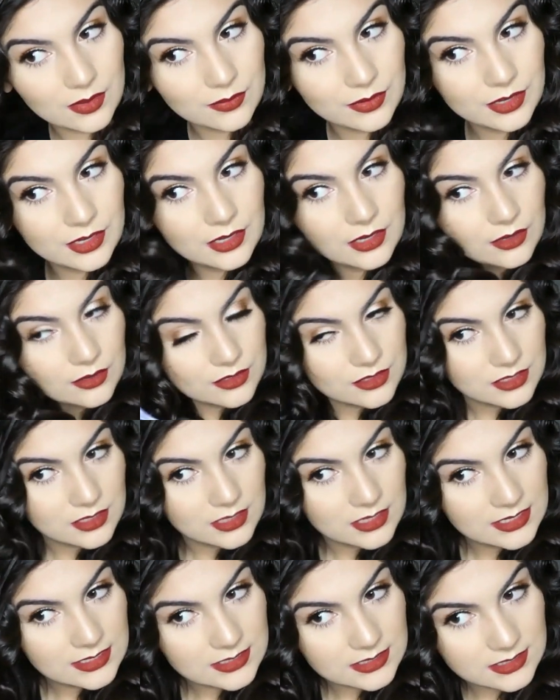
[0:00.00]
Now we're gonna go
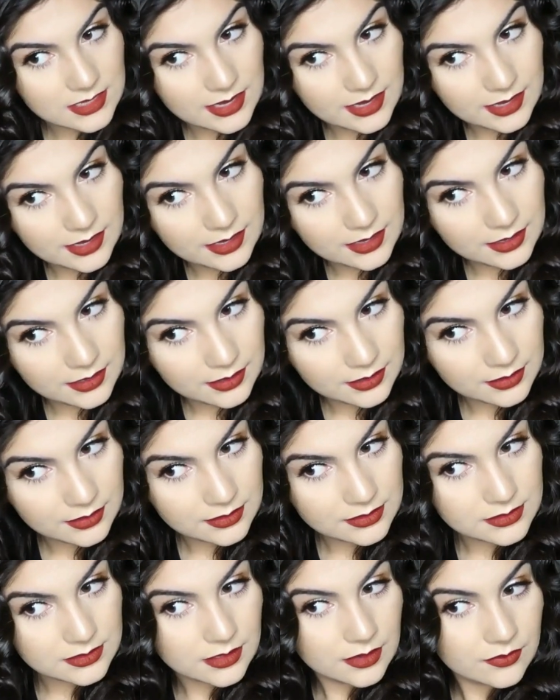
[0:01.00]
to this side,
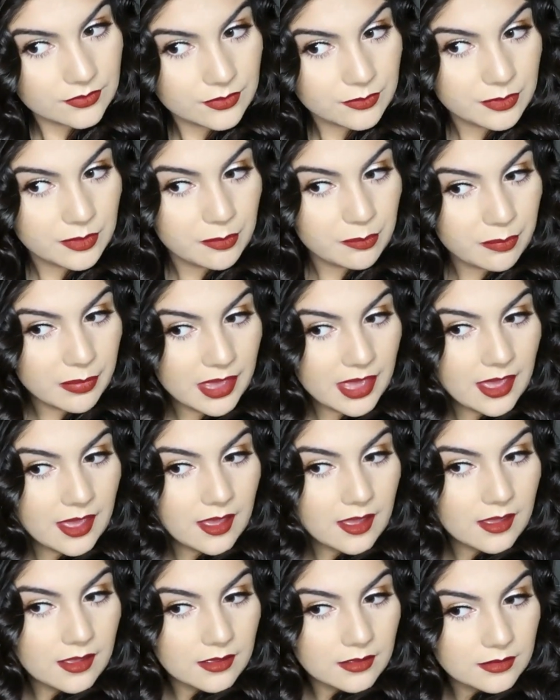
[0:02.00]
start from the
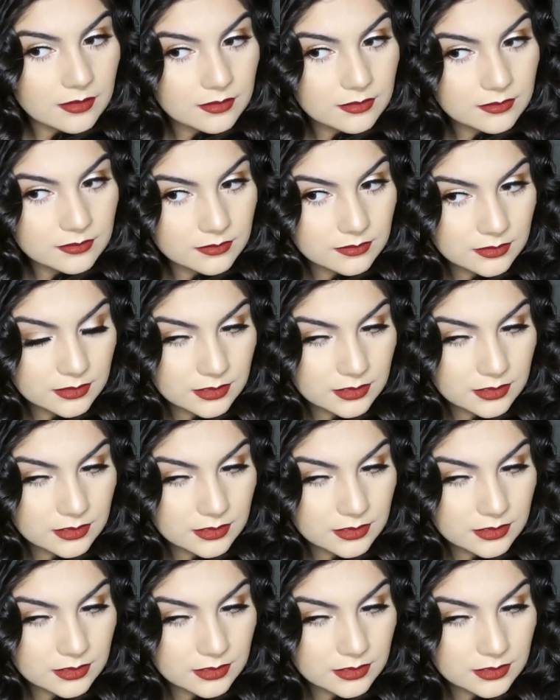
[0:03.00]
back.